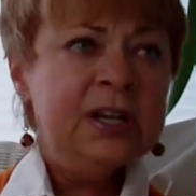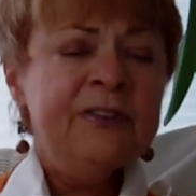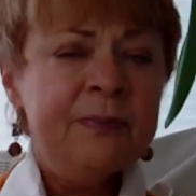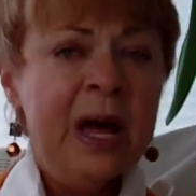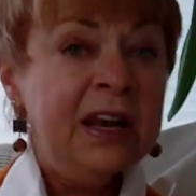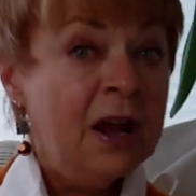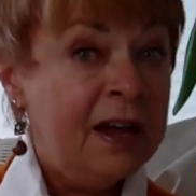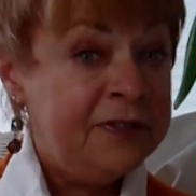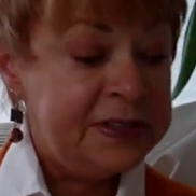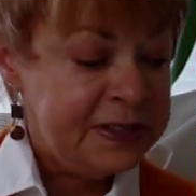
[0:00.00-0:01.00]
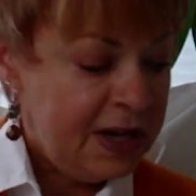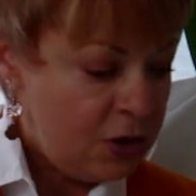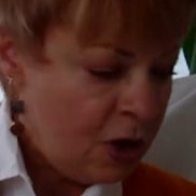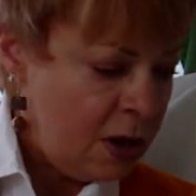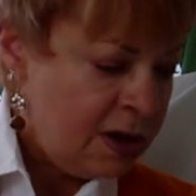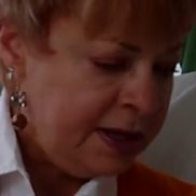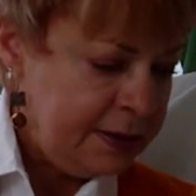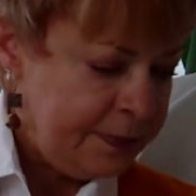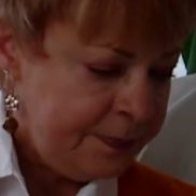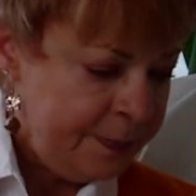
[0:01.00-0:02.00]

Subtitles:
of my life as an alcoholic.